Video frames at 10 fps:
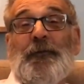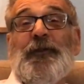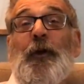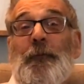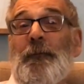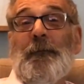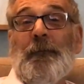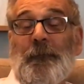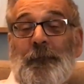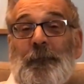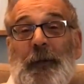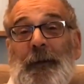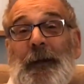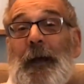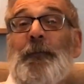I was so
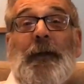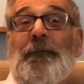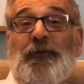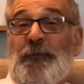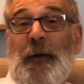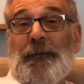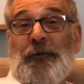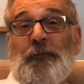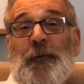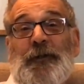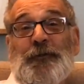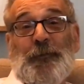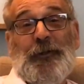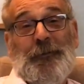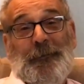happy I even smiled at the
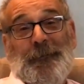policeman.